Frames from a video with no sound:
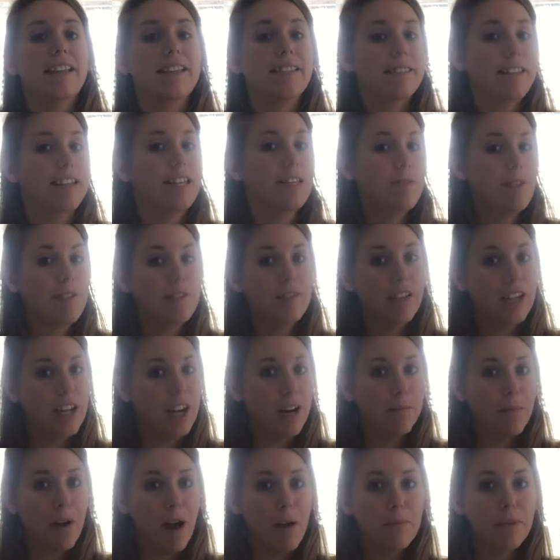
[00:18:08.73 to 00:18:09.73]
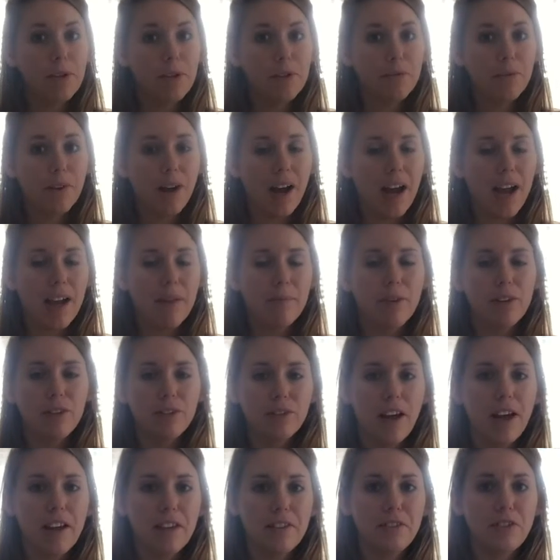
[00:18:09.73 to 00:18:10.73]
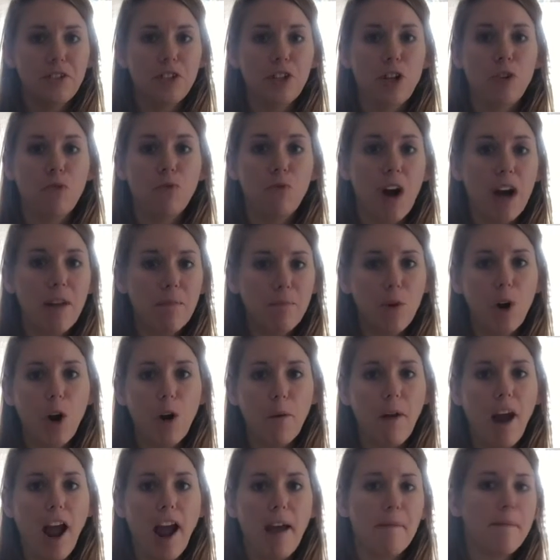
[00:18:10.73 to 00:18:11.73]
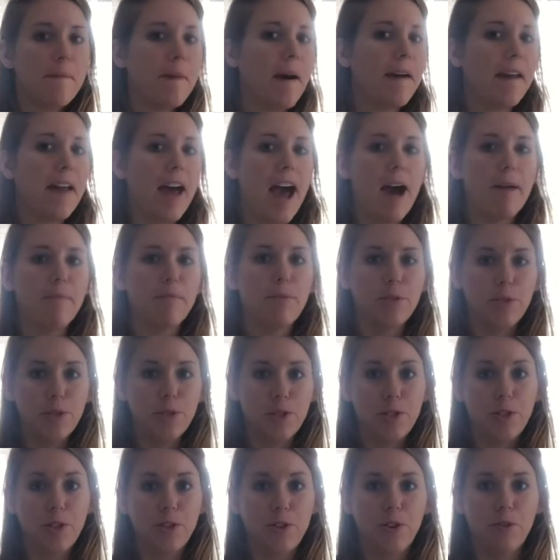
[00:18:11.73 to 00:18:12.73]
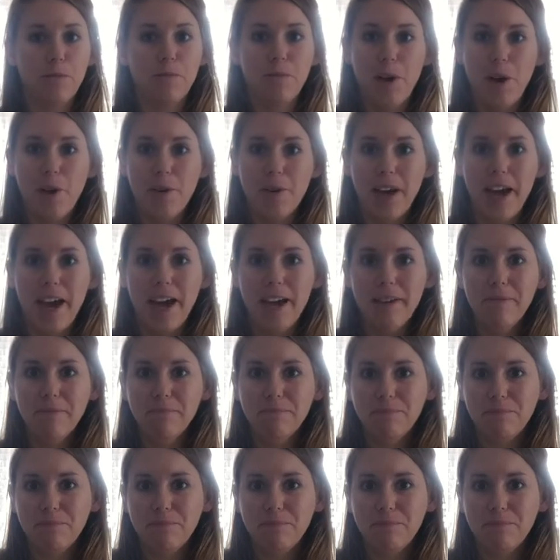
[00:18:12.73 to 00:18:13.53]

since we've done our pumpkin rhyme, let's do one more rhyme about apples too, okay?